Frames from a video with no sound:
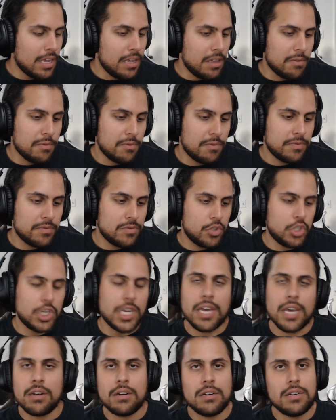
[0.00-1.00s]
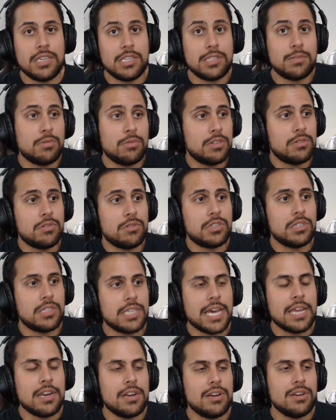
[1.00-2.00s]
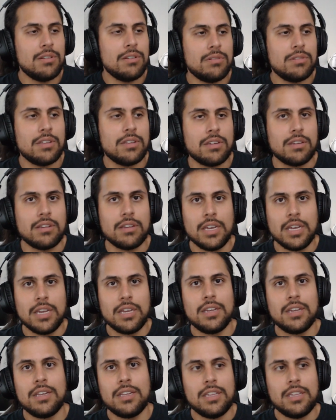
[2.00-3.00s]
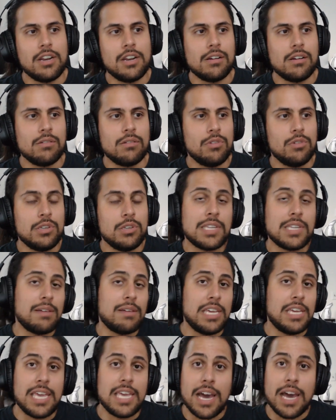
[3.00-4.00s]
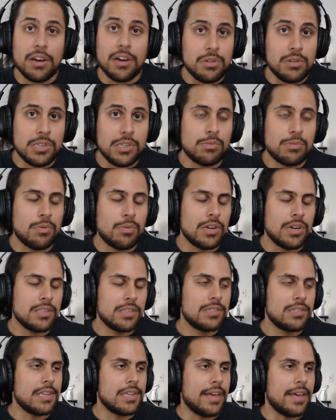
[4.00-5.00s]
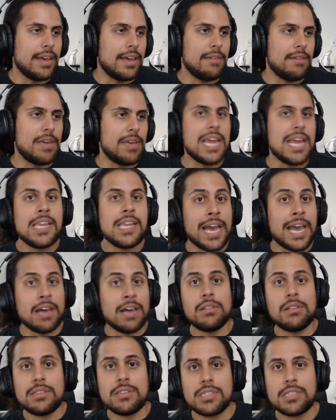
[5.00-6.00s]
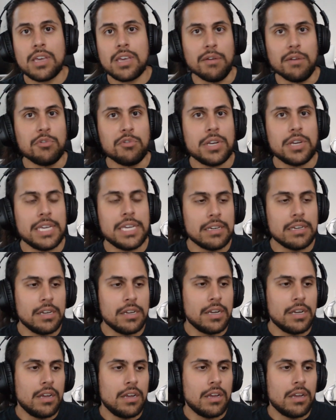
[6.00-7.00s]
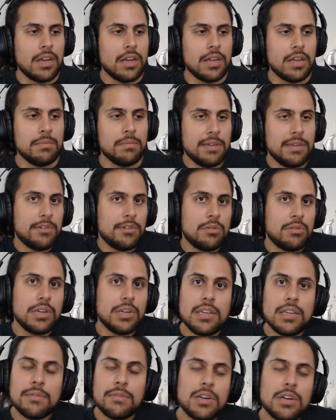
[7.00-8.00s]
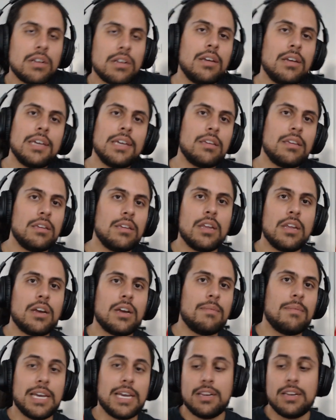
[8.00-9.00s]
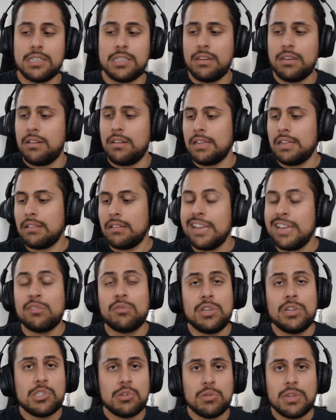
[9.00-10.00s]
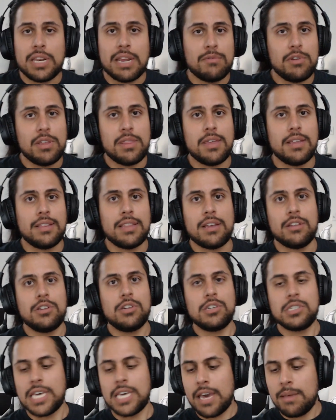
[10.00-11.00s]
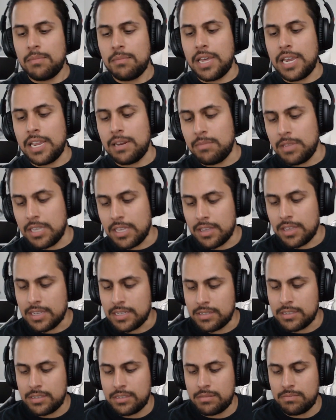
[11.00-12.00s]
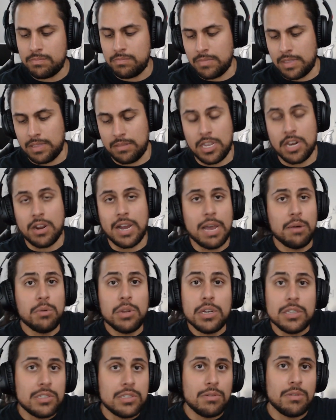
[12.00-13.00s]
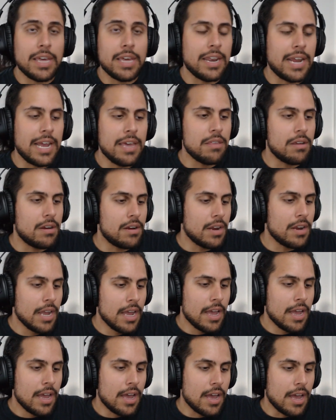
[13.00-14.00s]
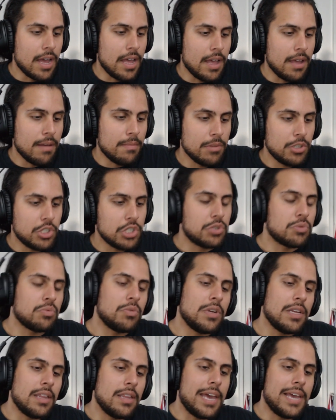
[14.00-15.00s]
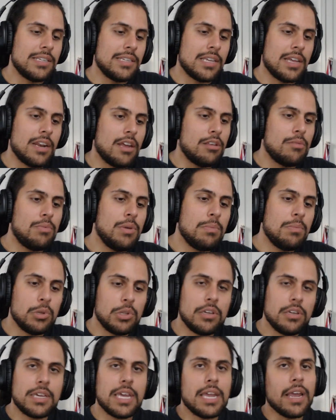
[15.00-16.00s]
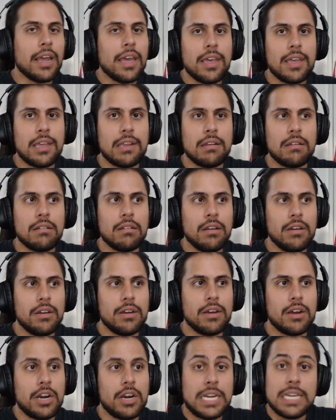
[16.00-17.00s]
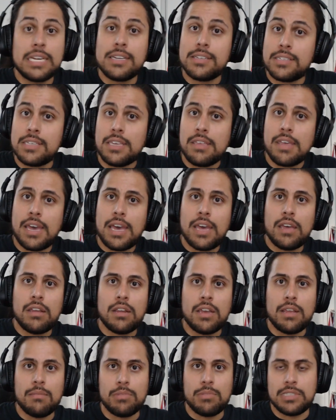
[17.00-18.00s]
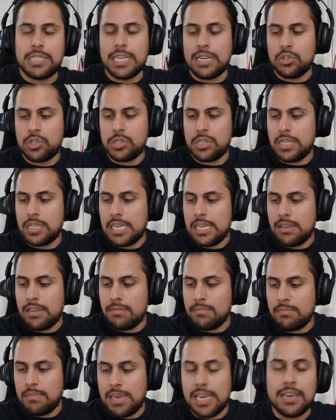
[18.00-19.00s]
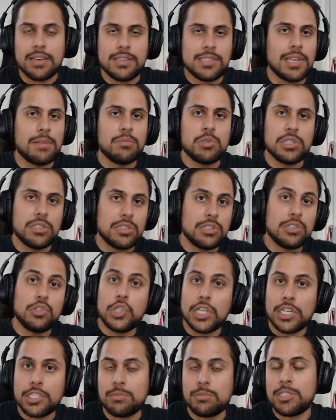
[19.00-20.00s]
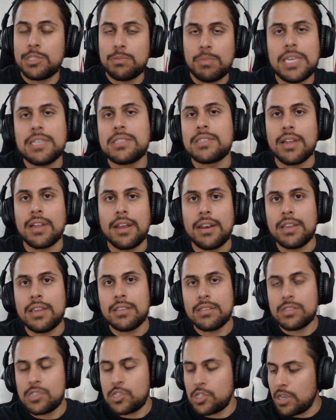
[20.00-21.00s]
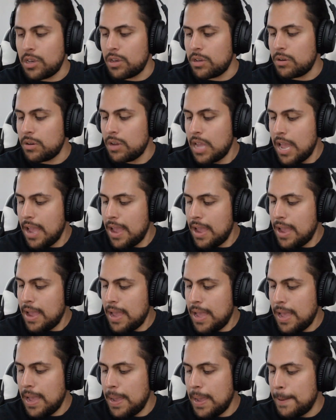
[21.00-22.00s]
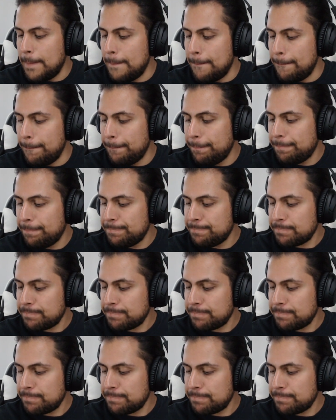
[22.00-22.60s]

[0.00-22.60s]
if cheddar esports which is kind of new the you know we used to have like yahoo esports uh, if any outlets cover it um, give it a read give it a click you know i'm not going to tell you to like like and retweet everything on your timeline because you know i wouldn't do that either um, but just realize that other people looking in are going to see that and potentially make assumptions or judgments based on it. So, um,